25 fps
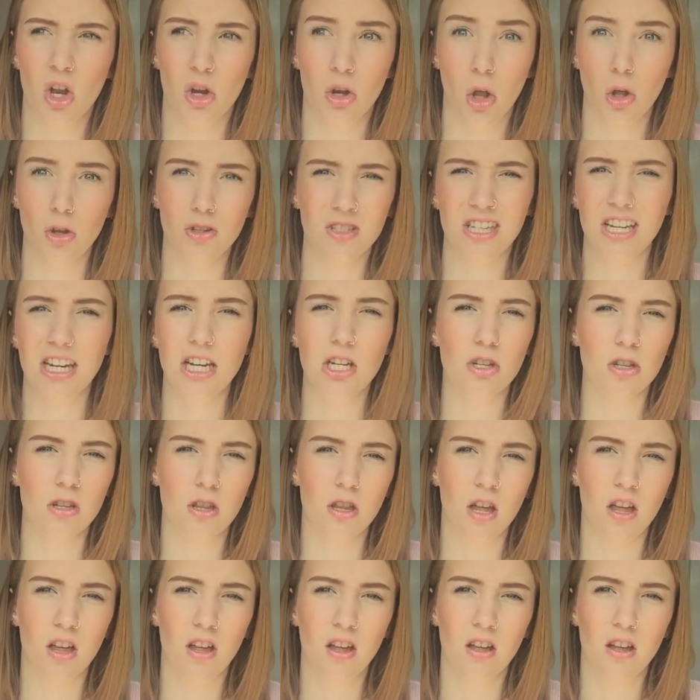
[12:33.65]
not see each
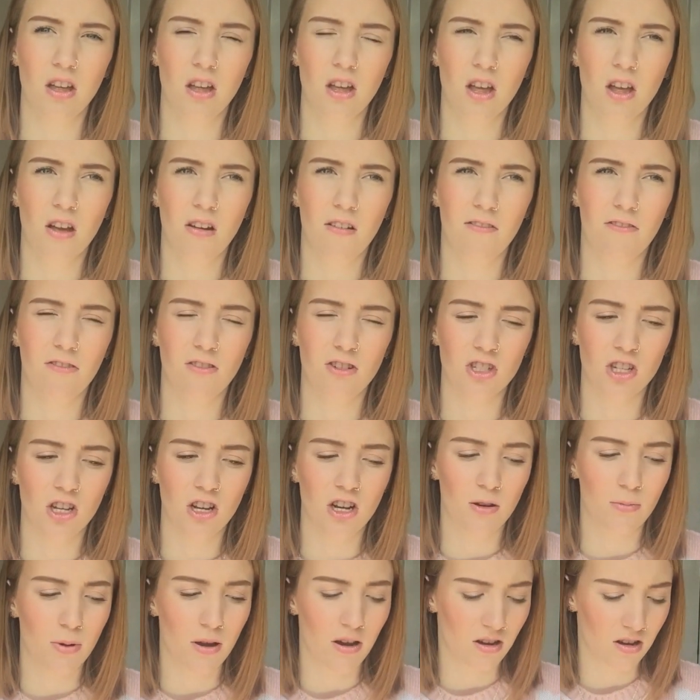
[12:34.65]
other for a
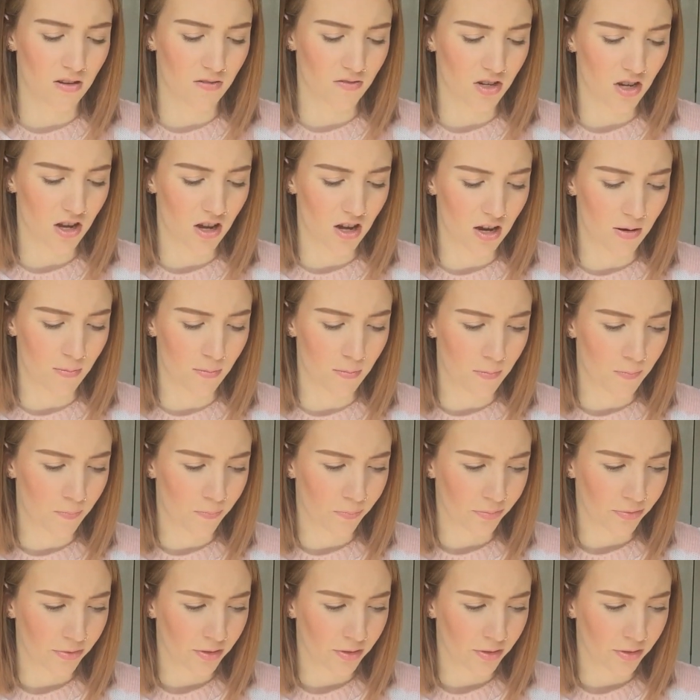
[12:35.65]
certain period of time